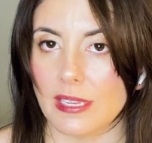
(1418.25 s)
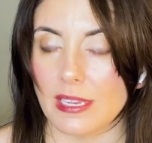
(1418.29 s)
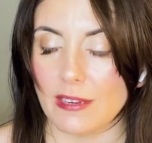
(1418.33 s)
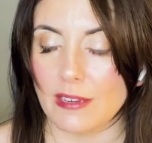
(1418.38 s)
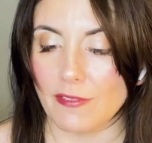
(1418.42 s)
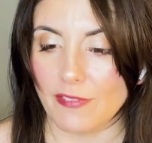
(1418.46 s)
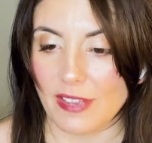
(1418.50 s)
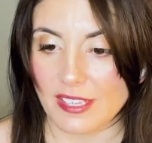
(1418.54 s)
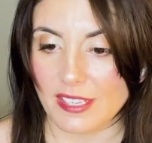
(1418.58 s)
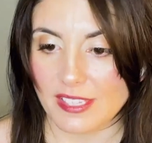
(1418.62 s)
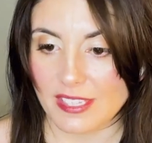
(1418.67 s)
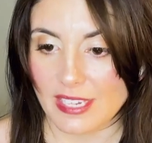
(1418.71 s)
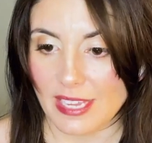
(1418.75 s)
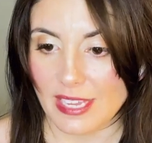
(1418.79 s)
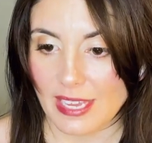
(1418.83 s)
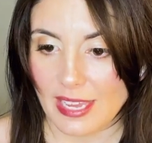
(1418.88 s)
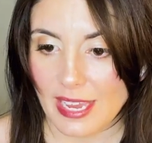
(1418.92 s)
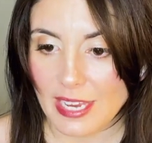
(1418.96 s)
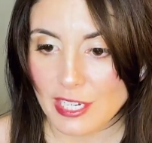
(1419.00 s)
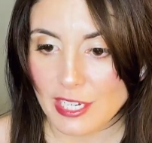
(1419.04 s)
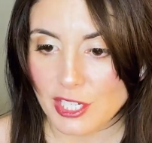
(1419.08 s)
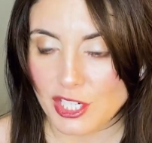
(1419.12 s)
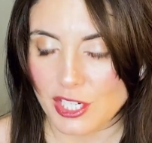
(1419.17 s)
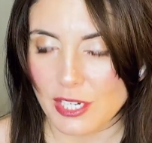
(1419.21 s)
the
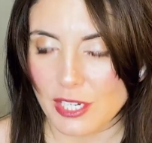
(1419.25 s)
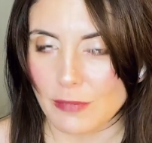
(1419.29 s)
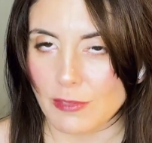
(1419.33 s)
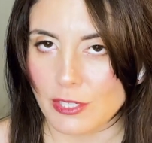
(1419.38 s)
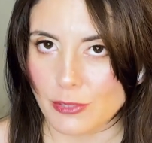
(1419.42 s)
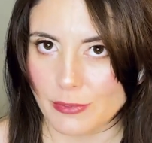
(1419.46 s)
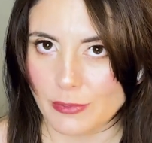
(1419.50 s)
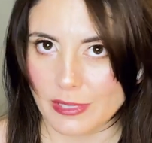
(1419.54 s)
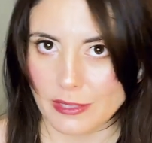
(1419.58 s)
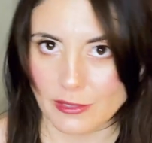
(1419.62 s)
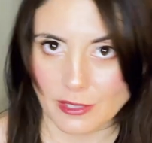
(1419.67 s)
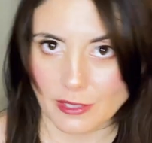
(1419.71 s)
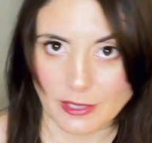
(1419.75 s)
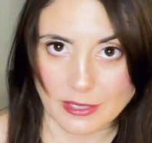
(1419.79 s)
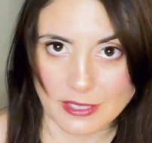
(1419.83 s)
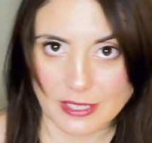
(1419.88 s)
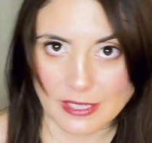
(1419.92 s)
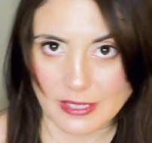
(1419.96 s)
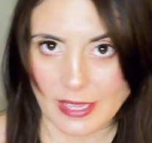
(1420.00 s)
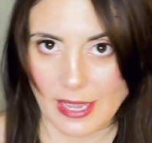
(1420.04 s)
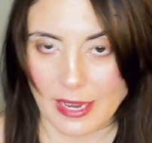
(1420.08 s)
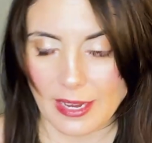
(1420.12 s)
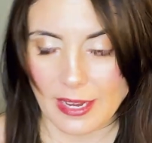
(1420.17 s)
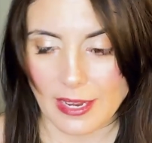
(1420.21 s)
investigation, which we learned
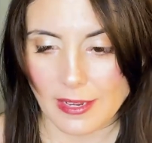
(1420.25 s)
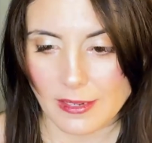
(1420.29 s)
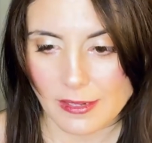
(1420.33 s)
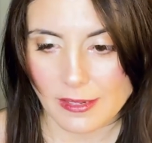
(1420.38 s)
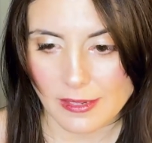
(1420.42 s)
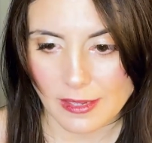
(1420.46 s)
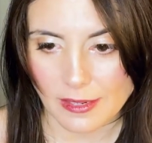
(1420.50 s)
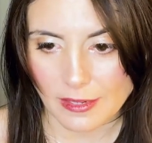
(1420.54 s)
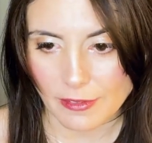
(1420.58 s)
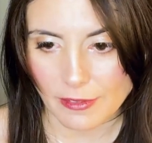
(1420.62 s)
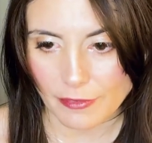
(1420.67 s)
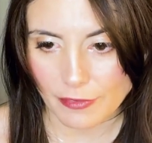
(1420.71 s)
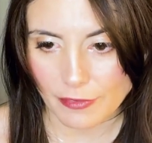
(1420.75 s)
in that handy-dandy